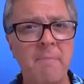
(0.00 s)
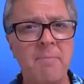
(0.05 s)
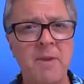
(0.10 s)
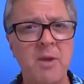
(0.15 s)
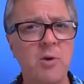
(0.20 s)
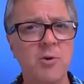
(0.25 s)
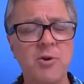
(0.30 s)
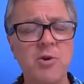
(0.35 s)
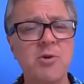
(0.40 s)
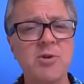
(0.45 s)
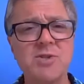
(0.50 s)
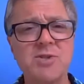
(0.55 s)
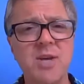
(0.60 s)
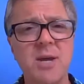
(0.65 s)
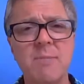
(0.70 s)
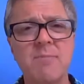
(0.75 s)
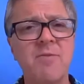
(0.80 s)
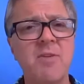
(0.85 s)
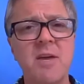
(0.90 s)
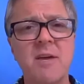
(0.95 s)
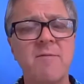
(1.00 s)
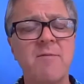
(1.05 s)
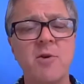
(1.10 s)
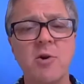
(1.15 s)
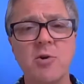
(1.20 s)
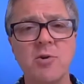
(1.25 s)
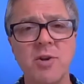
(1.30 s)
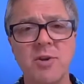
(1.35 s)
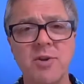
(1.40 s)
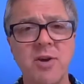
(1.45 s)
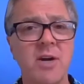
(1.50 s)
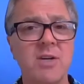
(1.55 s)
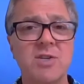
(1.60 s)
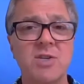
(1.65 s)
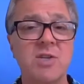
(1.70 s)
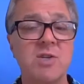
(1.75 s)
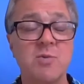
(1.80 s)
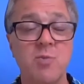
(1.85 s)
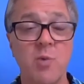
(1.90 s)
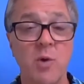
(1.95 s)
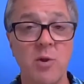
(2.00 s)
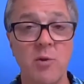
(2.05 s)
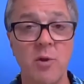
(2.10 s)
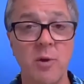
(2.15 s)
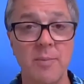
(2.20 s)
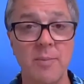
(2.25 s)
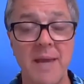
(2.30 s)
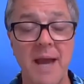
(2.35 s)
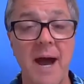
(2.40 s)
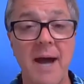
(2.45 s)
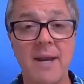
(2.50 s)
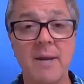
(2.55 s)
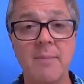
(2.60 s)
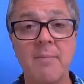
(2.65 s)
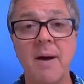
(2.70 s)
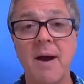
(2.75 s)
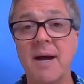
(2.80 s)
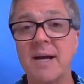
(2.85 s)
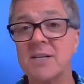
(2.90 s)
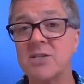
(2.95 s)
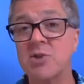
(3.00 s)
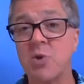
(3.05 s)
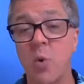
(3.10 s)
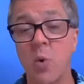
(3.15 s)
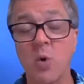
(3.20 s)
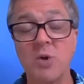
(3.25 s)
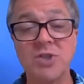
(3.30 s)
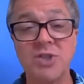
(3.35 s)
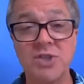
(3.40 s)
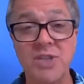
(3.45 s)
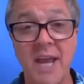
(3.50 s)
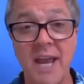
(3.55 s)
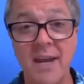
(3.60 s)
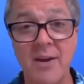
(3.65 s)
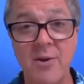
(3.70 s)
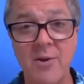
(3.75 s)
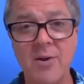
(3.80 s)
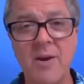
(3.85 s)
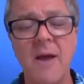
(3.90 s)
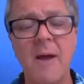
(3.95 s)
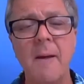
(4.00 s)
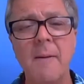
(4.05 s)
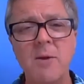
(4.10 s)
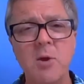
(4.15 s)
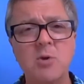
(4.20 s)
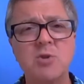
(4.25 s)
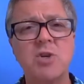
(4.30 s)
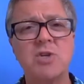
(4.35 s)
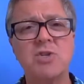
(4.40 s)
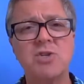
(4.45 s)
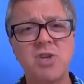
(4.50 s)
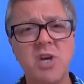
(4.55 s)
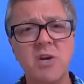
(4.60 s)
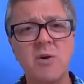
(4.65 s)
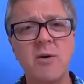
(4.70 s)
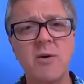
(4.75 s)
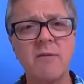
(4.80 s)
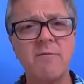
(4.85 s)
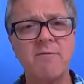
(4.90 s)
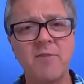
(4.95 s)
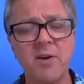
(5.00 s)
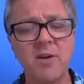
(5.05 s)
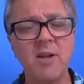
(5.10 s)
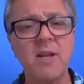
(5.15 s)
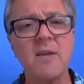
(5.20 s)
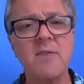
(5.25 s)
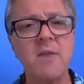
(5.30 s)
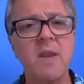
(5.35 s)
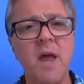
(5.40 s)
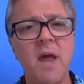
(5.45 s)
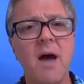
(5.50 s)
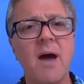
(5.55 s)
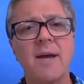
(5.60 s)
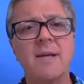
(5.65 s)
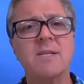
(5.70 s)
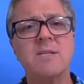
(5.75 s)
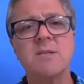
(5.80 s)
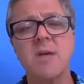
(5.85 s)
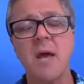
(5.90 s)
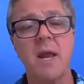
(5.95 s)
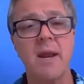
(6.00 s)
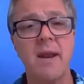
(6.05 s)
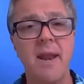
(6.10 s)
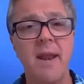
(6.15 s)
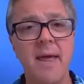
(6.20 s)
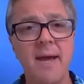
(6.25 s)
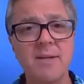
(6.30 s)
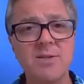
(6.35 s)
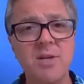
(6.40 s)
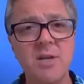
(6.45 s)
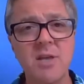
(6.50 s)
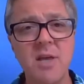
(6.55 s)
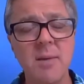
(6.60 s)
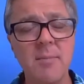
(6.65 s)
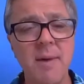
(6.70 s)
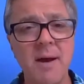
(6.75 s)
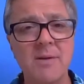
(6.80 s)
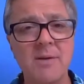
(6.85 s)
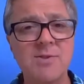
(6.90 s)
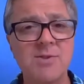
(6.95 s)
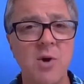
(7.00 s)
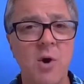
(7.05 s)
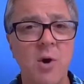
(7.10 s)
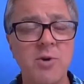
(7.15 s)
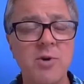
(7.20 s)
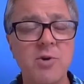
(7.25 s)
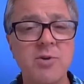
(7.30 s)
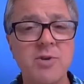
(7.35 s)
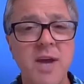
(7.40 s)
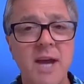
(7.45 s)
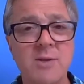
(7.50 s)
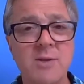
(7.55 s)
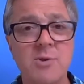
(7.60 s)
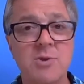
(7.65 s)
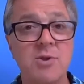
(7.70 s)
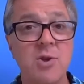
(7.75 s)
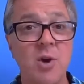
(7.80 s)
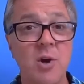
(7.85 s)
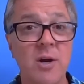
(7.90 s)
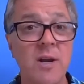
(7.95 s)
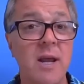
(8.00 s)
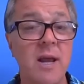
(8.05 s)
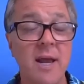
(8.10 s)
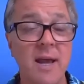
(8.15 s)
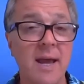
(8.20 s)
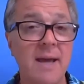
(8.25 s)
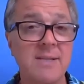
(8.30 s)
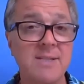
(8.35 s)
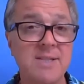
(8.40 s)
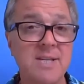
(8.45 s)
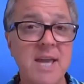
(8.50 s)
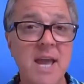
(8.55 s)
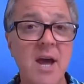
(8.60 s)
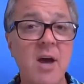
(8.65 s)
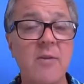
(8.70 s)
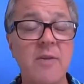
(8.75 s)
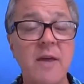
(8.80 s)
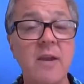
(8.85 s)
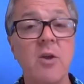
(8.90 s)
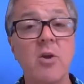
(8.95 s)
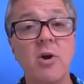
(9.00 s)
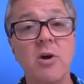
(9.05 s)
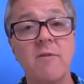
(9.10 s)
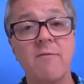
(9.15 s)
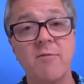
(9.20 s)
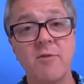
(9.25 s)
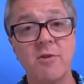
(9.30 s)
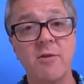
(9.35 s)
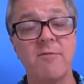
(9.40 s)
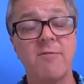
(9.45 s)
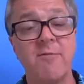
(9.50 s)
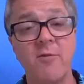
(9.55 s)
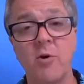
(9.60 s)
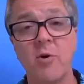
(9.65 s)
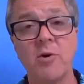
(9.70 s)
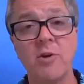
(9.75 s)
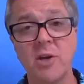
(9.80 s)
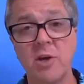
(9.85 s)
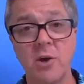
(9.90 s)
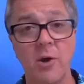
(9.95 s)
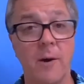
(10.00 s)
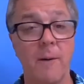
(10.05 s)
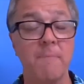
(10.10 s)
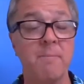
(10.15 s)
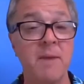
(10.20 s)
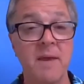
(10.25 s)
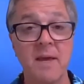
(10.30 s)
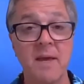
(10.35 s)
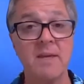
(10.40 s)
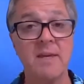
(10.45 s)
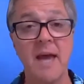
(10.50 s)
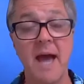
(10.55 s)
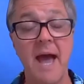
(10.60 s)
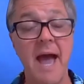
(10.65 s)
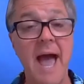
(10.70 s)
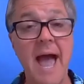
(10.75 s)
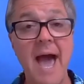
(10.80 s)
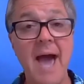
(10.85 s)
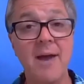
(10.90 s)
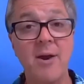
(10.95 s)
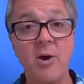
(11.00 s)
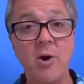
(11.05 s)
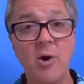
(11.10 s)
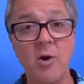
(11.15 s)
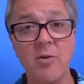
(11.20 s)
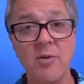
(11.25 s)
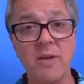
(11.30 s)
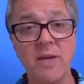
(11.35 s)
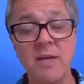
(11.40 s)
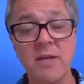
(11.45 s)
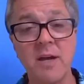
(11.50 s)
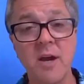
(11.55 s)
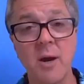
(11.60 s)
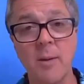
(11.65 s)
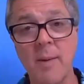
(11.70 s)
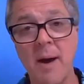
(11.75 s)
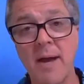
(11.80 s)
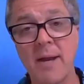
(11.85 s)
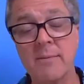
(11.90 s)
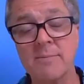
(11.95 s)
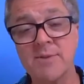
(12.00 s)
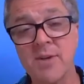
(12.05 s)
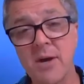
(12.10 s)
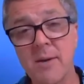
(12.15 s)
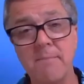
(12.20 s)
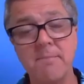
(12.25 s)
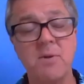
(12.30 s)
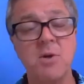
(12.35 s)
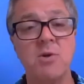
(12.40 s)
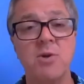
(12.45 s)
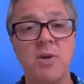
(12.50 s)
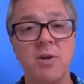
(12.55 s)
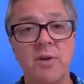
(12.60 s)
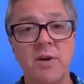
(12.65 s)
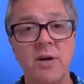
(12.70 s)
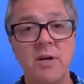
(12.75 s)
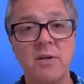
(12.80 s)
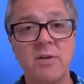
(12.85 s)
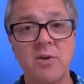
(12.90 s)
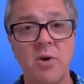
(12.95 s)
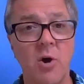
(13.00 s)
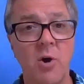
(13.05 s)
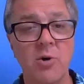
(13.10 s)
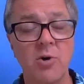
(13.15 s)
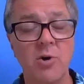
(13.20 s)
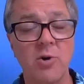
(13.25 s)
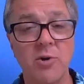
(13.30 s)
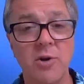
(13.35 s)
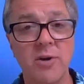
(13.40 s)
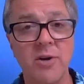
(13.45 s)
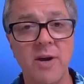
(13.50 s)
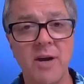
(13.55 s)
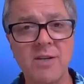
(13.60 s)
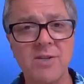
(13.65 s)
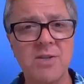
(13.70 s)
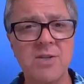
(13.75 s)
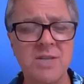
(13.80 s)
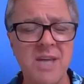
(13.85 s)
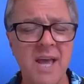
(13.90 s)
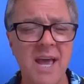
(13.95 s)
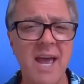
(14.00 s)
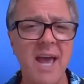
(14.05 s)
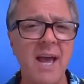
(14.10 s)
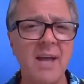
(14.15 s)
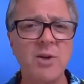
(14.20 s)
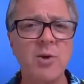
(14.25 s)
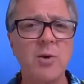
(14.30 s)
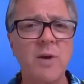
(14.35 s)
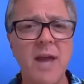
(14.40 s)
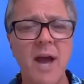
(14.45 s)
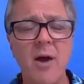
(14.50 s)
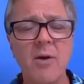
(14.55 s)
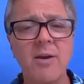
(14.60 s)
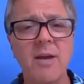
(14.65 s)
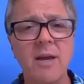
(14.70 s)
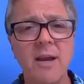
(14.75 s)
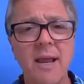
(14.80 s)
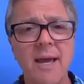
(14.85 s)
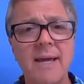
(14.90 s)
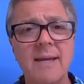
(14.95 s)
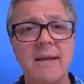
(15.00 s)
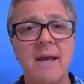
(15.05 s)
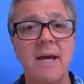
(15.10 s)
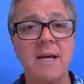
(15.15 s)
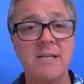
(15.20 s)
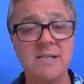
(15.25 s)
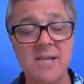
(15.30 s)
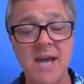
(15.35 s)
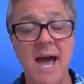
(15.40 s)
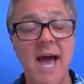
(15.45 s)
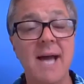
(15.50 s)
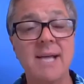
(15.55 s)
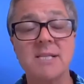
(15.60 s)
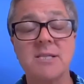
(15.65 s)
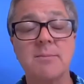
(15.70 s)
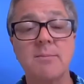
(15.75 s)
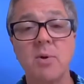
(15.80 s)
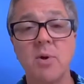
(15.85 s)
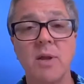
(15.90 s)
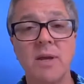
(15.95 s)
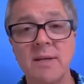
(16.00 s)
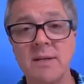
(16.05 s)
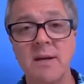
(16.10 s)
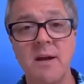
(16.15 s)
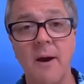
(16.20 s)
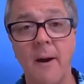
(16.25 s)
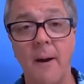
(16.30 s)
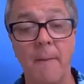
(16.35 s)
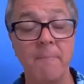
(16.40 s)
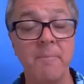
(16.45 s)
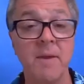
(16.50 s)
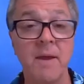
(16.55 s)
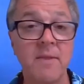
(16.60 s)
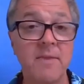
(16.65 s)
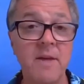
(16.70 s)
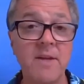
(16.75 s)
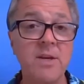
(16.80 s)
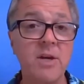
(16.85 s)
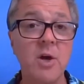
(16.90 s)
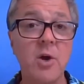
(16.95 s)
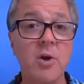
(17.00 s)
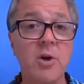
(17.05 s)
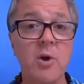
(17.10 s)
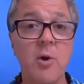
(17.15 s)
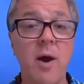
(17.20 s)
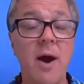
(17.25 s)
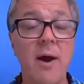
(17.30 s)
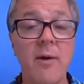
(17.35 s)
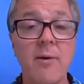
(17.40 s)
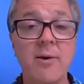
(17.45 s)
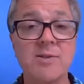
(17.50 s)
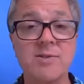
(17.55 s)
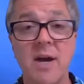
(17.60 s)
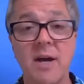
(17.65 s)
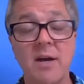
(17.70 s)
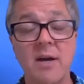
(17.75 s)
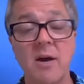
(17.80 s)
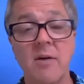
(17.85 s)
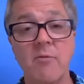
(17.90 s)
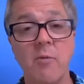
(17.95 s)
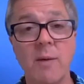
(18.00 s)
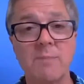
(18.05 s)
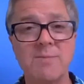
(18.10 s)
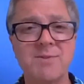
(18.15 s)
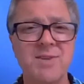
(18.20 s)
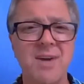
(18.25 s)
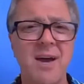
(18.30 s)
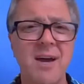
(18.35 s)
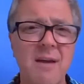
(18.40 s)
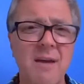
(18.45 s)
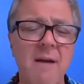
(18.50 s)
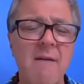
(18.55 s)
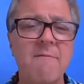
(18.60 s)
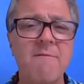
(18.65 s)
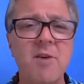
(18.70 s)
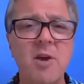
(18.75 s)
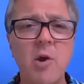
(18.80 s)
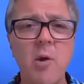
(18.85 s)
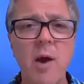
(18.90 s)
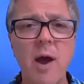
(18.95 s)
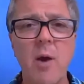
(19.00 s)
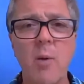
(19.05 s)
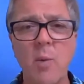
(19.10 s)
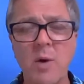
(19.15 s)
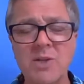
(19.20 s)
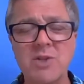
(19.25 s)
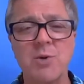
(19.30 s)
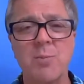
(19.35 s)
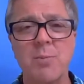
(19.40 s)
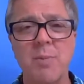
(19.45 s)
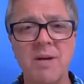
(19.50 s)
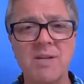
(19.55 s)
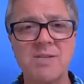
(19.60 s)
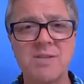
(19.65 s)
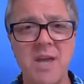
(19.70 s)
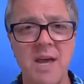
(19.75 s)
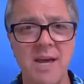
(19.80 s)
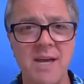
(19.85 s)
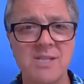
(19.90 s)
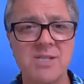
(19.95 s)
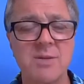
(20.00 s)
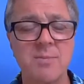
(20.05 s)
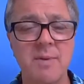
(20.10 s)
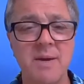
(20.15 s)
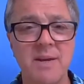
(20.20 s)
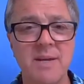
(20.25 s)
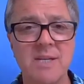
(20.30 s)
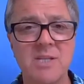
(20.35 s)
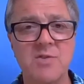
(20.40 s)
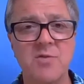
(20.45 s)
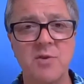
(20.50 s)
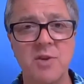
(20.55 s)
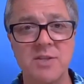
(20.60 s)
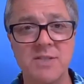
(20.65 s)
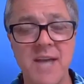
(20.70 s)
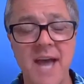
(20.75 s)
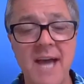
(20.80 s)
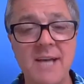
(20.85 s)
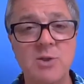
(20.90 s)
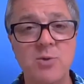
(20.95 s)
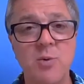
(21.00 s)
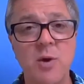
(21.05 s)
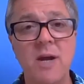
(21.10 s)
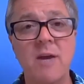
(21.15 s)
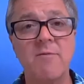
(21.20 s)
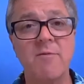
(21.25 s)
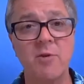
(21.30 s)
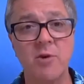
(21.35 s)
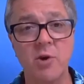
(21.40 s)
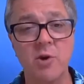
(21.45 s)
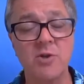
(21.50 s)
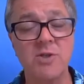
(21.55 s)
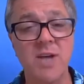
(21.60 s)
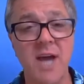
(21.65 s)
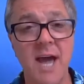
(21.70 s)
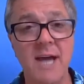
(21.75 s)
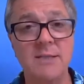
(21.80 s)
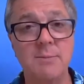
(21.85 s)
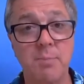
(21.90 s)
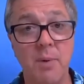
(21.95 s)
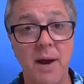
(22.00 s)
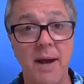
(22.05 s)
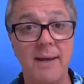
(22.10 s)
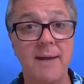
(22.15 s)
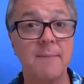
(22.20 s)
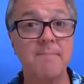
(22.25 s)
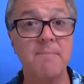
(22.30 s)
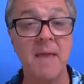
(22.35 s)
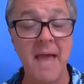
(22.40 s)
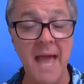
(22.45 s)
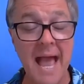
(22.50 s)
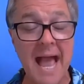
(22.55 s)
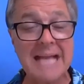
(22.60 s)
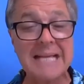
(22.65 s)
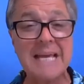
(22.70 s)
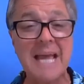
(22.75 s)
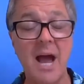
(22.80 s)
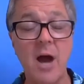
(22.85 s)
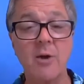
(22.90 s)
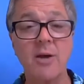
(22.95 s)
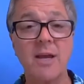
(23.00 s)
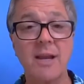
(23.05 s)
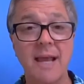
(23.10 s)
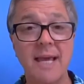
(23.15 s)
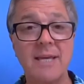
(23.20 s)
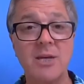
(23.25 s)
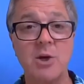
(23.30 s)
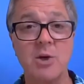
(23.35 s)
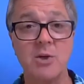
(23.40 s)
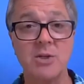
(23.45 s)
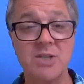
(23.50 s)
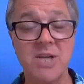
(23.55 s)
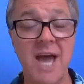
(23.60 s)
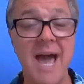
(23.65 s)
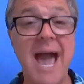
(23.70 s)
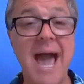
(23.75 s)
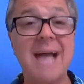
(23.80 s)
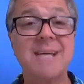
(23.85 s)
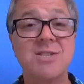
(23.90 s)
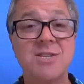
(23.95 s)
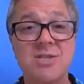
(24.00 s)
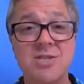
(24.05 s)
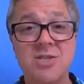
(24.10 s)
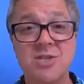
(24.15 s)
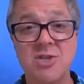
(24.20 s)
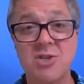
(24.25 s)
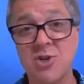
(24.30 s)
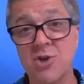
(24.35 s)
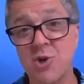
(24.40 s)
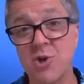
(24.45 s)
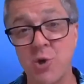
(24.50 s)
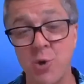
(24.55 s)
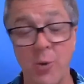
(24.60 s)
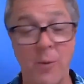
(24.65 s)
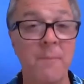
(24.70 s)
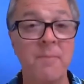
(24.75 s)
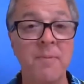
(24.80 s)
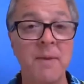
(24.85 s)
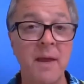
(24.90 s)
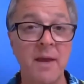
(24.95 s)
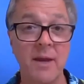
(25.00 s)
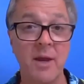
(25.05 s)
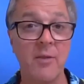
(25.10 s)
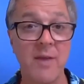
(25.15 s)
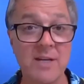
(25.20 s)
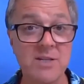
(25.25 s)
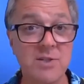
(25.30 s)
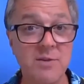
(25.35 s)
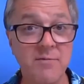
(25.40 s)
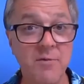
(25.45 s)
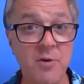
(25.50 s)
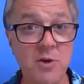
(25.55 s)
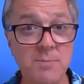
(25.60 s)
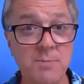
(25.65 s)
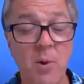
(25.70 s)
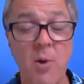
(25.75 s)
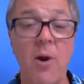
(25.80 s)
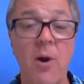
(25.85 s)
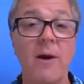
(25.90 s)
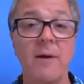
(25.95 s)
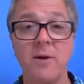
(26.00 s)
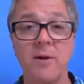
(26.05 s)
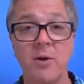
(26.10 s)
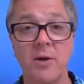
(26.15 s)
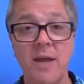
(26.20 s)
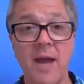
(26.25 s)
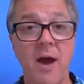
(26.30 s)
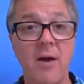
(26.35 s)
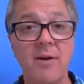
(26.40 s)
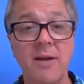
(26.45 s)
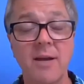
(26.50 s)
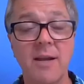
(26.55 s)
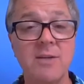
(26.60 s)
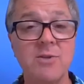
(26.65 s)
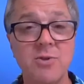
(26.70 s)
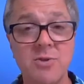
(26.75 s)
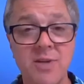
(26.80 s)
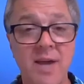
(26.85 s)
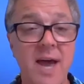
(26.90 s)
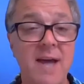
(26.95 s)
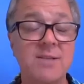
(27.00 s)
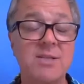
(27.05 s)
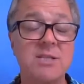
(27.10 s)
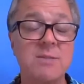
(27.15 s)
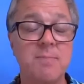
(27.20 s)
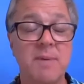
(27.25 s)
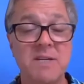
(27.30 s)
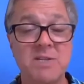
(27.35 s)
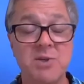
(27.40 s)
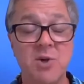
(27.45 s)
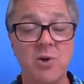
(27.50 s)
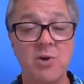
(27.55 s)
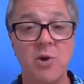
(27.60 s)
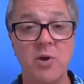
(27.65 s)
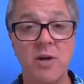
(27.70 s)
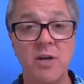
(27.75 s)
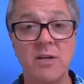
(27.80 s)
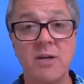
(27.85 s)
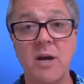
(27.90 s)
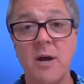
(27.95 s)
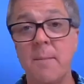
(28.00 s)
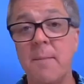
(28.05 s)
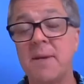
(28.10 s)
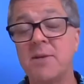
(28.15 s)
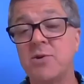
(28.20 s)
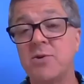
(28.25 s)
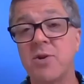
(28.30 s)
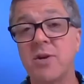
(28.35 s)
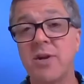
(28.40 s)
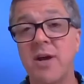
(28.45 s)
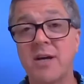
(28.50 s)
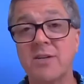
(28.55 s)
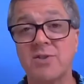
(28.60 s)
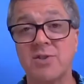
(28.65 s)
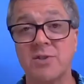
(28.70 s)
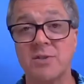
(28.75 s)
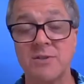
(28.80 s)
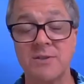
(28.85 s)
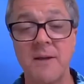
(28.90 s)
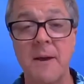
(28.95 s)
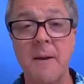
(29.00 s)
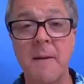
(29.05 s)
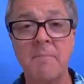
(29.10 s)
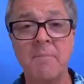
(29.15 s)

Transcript: You'll do the same thing for your deductions, whether they be itemized or standard. You'll just generally fill in the lines next to the amounts on your tax return and see how they look for the full year. You add all the income items up, you deduct all your deductions, and you'll calculate taxable income. Then you go to your irs.gov website, figure out what your best estimate is for the tax rate for your tax bracket, and calculate your taxes due. Now, that's the first part. You calculate your taxes based on your income and your deductions.